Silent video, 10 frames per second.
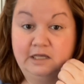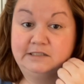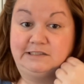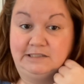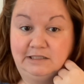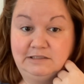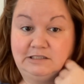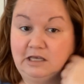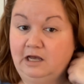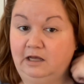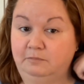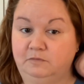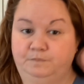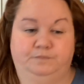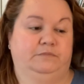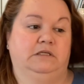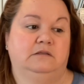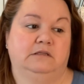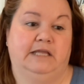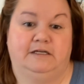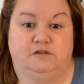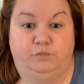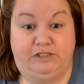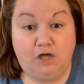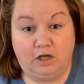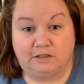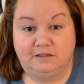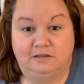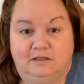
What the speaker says: since last we talked.